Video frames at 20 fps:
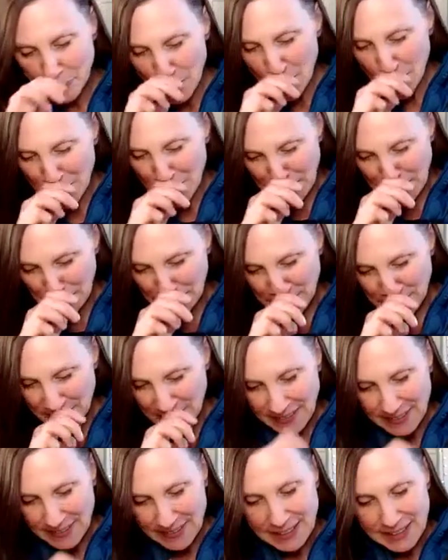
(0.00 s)
All right.
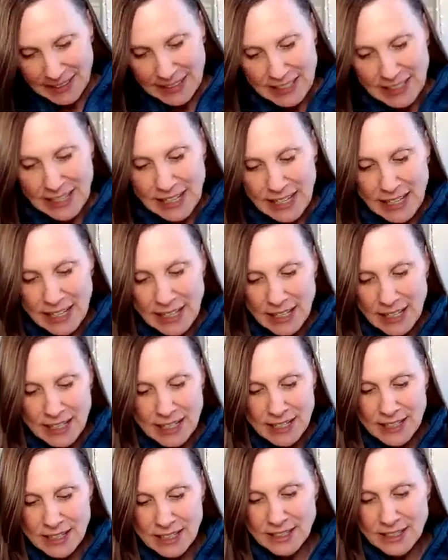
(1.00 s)
Ghee
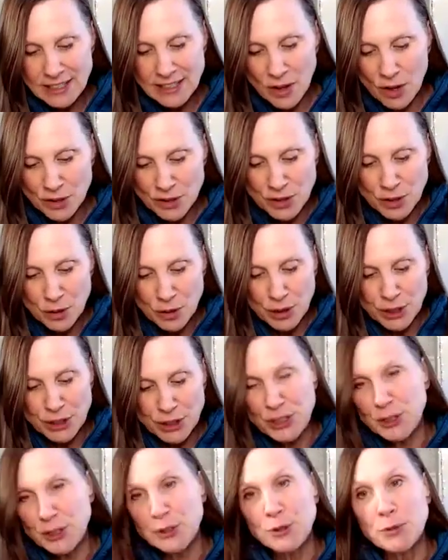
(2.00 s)
is also going
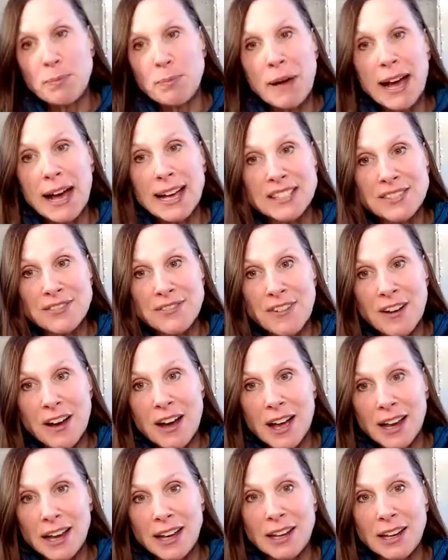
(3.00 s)
to
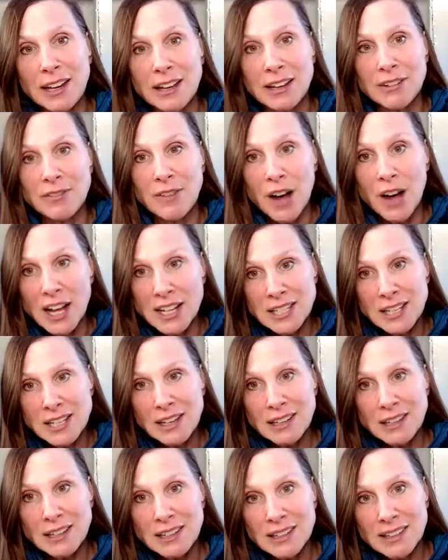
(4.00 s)
pacify vata
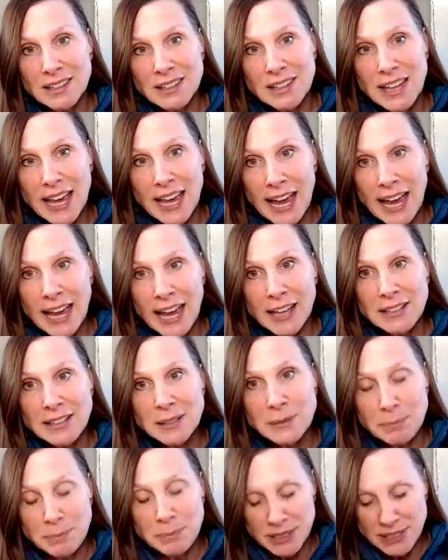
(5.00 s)
and
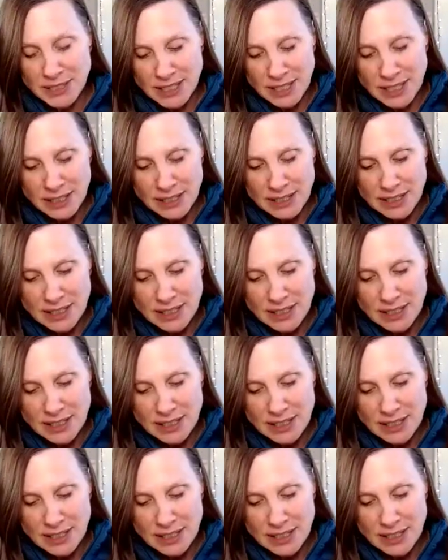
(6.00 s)
pitta,